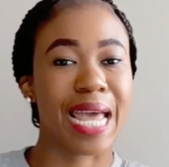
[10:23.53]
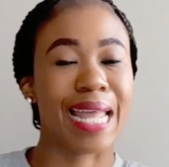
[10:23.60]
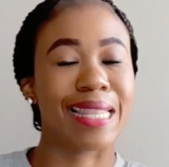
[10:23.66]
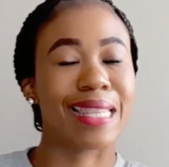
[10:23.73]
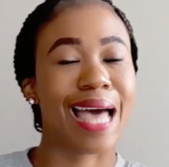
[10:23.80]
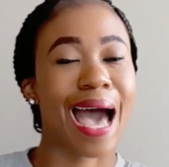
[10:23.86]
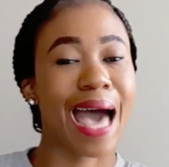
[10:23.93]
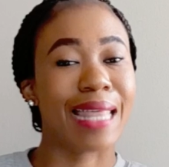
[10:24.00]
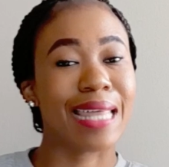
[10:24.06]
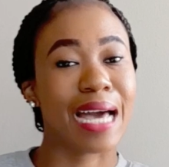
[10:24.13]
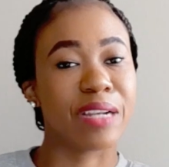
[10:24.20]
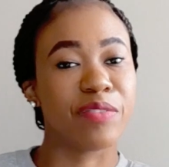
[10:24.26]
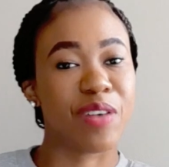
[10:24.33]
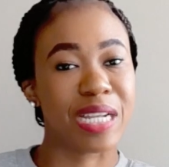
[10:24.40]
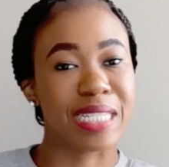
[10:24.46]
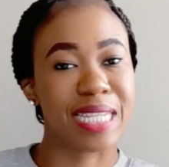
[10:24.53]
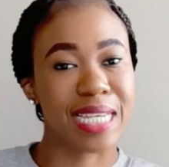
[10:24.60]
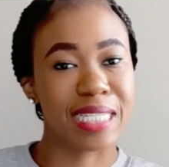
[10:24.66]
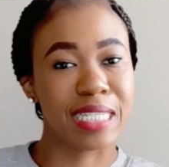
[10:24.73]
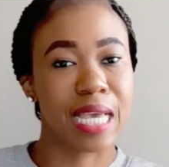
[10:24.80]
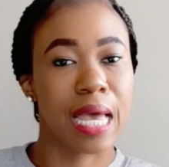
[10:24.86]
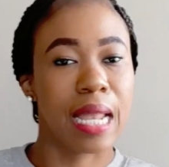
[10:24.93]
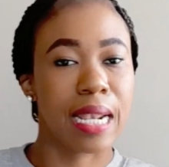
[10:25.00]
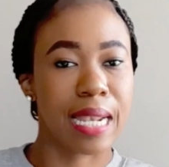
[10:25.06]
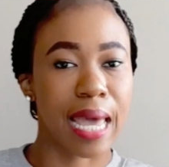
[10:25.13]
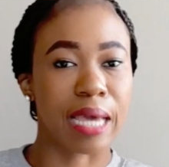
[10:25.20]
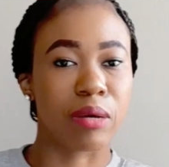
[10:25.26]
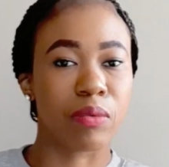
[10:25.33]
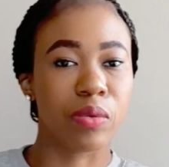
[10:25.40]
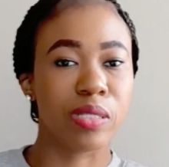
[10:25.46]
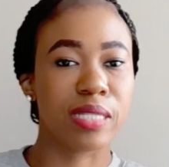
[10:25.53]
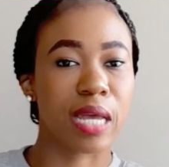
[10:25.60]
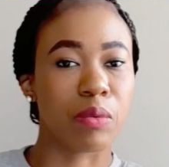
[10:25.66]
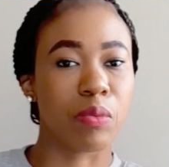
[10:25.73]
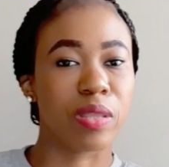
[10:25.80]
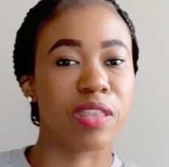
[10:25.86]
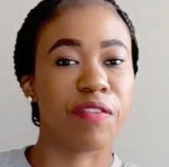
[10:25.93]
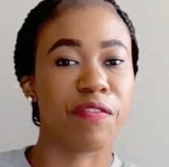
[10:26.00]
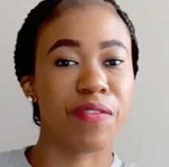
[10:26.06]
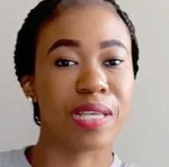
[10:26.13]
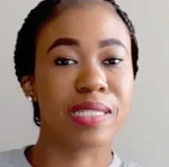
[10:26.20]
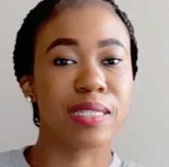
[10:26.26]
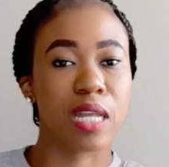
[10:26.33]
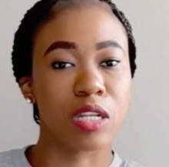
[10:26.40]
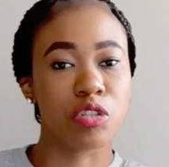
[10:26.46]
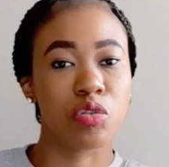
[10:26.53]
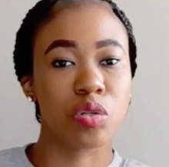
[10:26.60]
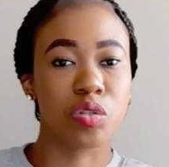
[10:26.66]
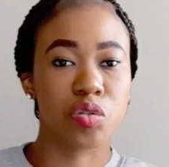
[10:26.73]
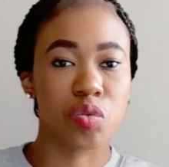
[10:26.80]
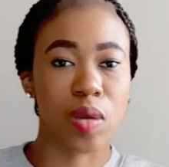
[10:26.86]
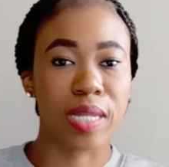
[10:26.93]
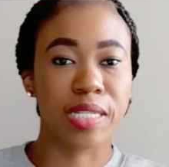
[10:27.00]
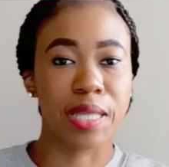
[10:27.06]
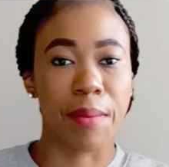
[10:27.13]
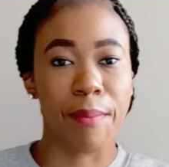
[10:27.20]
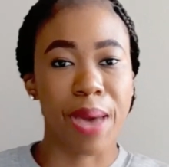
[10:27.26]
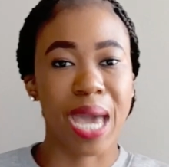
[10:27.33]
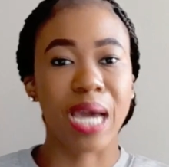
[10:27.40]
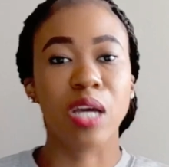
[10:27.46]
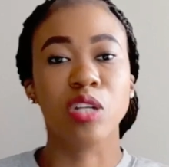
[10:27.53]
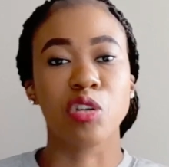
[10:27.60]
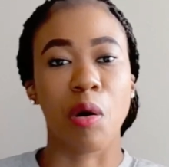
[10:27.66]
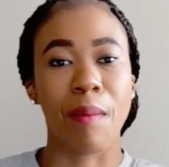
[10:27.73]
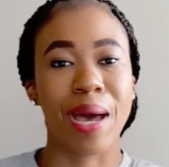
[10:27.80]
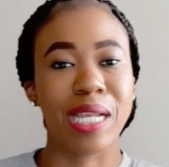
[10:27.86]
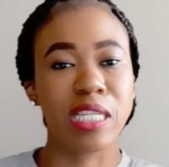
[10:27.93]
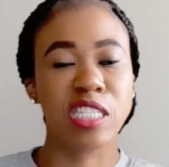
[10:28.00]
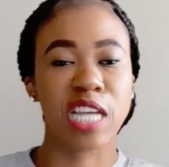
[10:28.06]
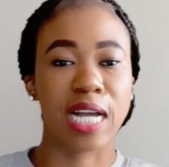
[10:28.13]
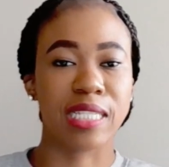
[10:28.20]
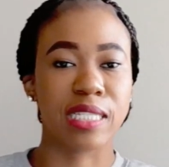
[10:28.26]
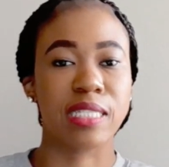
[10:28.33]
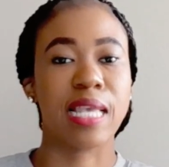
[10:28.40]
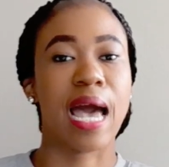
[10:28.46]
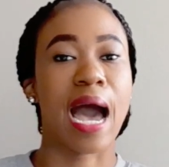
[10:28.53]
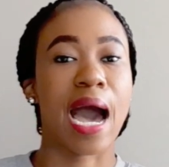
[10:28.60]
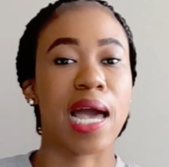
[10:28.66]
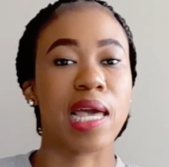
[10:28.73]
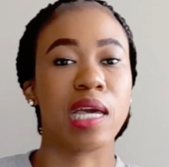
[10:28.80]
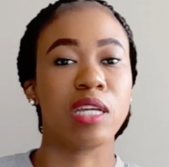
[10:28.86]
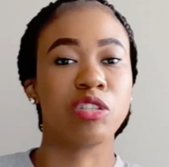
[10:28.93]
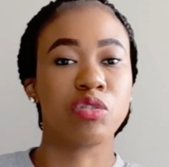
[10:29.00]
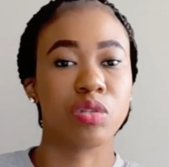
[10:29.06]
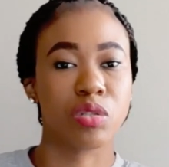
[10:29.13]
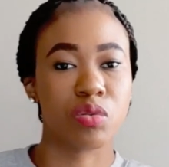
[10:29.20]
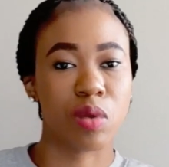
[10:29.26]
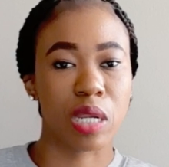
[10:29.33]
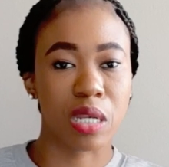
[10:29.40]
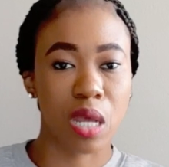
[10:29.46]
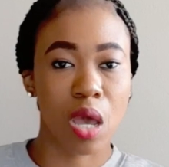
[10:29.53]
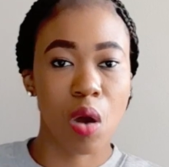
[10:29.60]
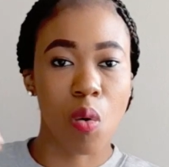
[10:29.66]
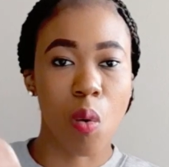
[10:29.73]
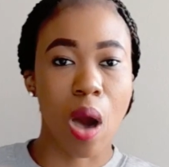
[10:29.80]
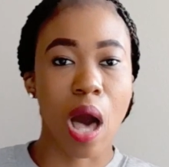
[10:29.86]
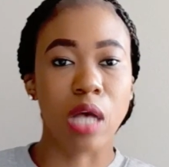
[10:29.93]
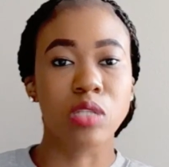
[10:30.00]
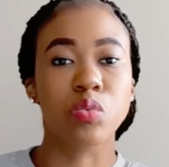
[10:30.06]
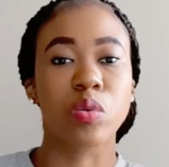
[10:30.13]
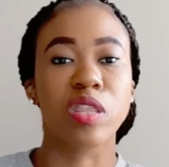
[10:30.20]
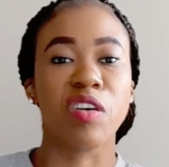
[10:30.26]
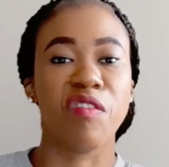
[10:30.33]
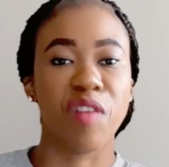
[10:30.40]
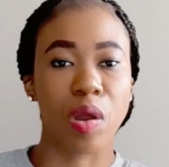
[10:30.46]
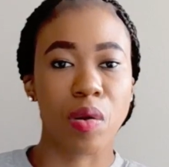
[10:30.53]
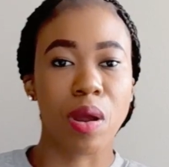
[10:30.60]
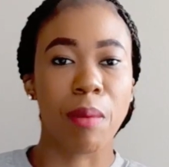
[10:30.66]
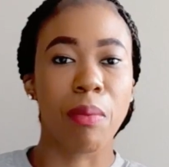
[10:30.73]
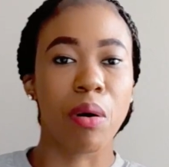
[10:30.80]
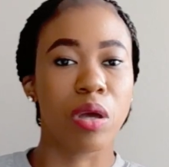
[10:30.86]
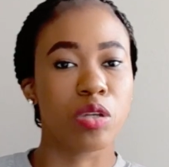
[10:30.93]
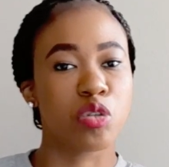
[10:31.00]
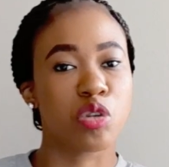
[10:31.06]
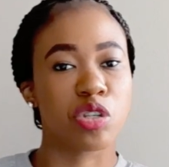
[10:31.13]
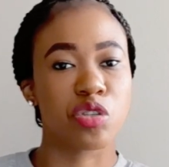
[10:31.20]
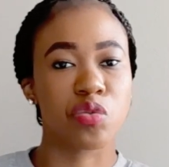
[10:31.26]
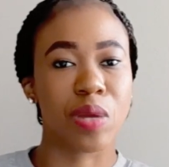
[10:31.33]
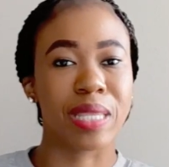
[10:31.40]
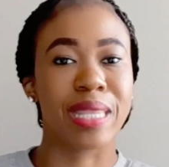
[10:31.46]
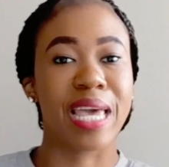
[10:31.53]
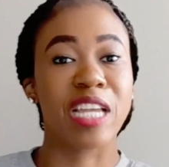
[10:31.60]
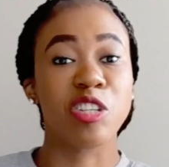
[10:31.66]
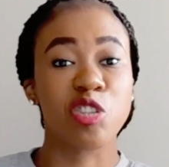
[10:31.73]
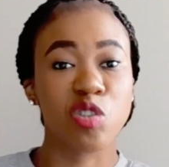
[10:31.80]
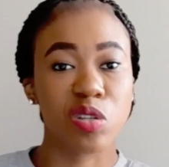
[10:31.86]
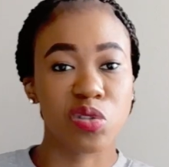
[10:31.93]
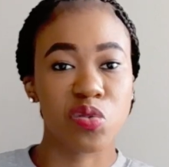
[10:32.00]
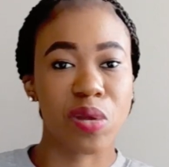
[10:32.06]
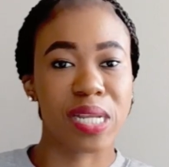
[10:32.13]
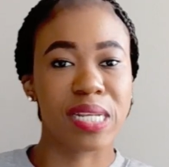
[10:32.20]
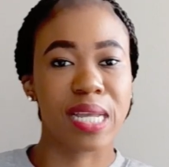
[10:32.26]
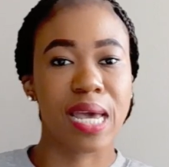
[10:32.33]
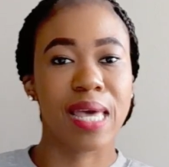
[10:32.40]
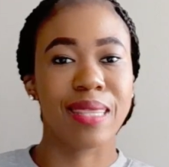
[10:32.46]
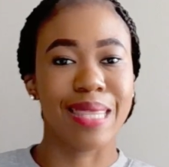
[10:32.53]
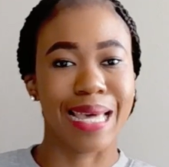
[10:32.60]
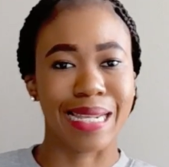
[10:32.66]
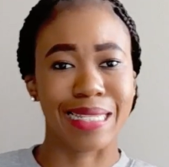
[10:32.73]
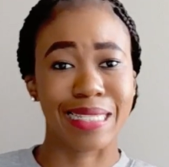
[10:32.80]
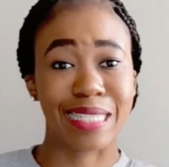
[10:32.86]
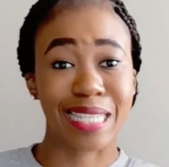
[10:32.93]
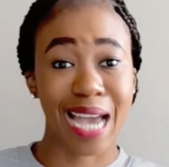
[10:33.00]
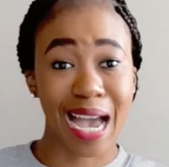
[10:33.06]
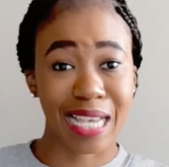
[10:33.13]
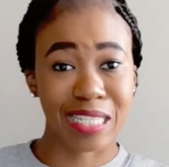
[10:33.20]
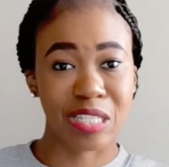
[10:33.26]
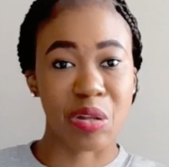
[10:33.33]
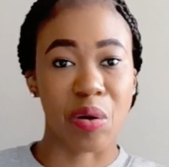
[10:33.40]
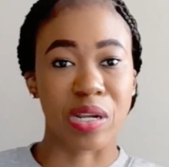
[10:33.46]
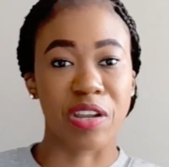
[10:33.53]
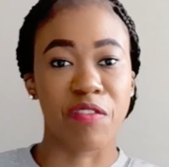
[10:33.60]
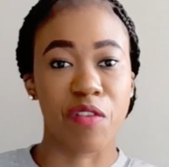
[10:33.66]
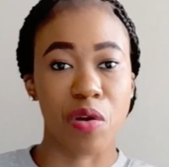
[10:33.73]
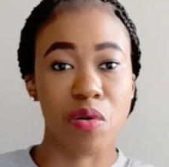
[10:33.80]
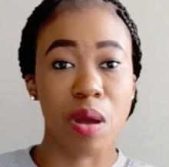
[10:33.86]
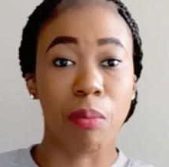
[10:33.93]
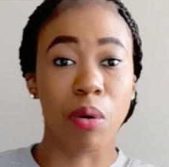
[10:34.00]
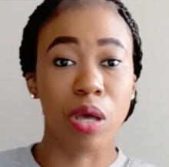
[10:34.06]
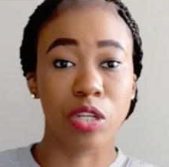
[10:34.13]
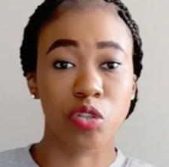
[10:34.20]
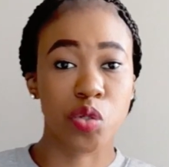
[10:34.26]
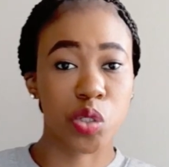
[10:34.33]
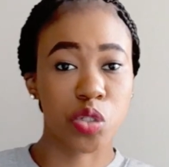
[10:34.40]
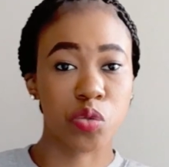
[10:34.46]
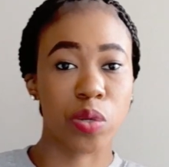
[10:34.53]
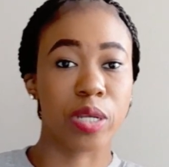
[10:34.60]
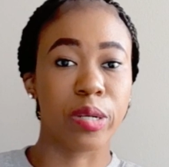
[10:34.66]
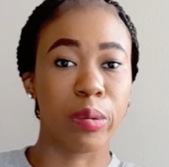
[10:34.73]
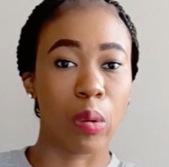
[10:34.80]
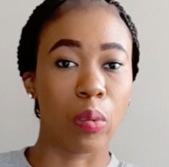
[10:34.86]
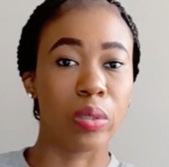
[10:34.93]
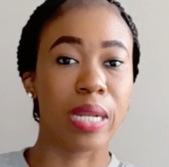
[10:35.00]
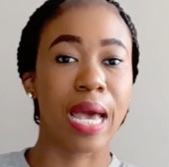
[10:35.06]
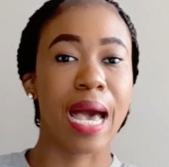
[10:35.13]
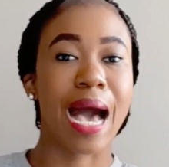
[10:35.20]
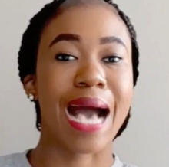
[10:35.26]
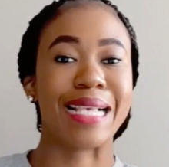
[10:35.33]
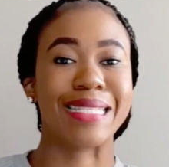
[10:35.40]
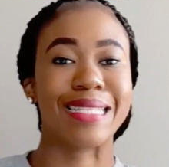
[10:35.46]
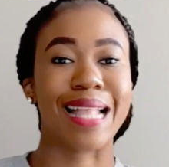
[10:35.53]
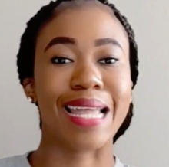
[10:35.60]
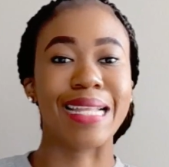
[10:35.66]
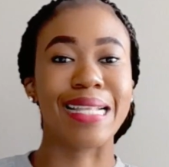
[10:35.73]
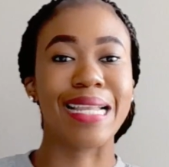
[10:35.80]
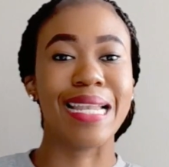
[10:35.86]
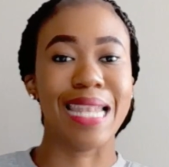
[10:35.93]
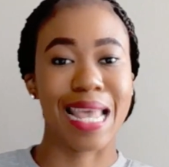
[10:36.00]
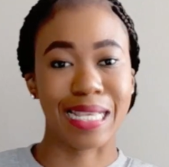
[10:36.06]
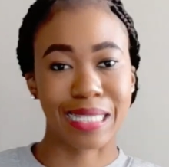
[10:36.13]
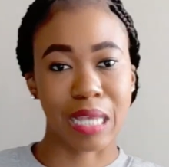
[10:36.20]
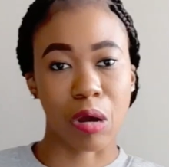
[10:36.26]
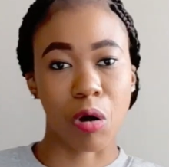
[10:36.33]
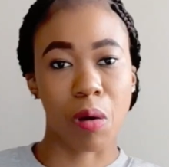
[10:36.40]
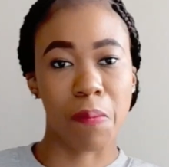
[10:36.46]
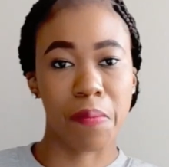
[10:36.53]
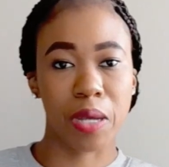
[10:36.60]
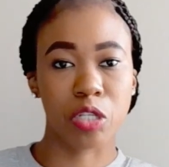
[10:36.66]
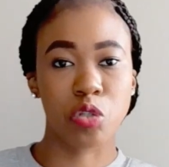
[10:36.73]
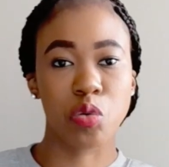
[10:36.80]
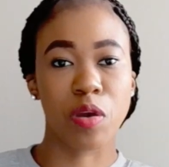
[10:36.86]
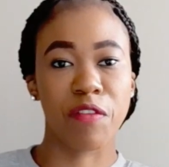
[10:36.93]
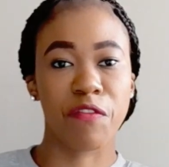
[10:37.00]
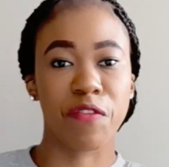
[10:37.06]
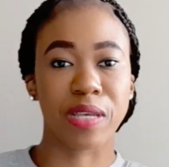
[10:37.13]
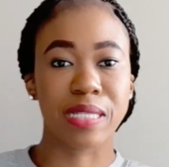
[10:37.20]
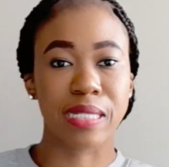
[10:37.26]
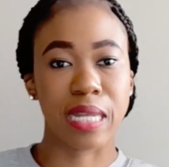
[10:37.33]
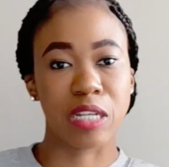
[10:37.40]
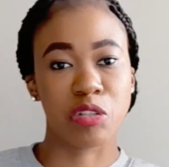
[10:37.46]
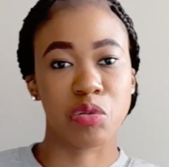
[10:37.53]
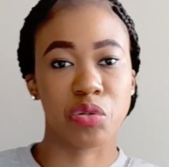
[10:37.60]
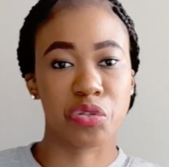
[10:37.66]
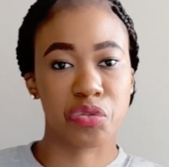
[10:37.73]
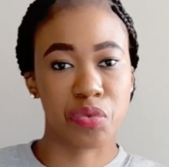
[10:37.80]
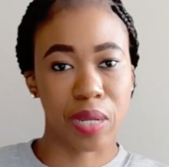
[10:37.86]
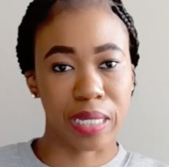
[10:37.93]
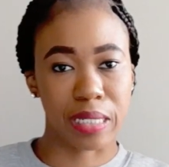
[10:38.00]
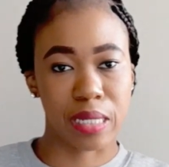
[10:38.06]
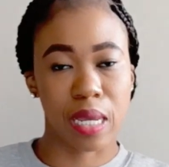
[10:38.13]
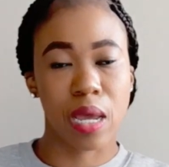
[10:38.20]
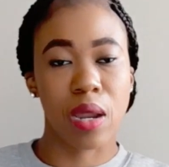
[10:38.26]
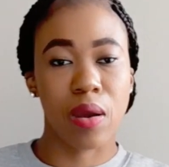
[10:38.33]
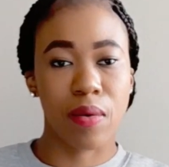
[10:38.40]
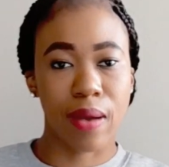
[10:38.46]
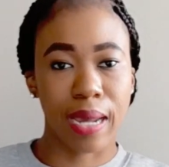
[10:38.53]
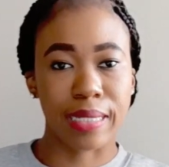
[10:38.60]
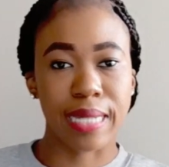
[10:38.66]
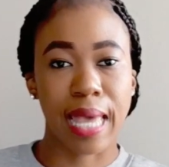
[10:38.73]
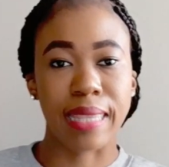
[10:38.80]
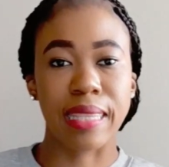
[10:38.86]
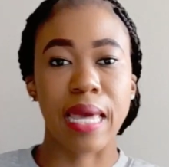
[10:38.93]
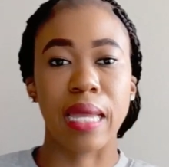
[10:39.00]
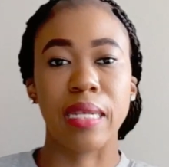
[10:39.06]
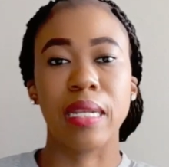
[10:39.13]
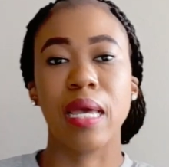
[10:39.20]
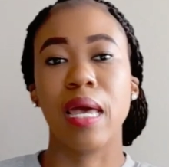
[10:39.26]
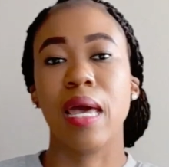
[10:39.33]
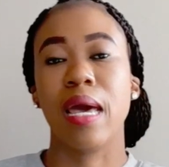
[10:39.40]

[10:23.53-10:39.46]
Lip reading: And the other advantage, like we said, with a fixed interest rate, the bank normally charges a higher interest rate, whereas with a variable interest rate, the interest rate that is charged on a variable interest rate loan are slightly lesser compared to a fixed interest rate, right? And then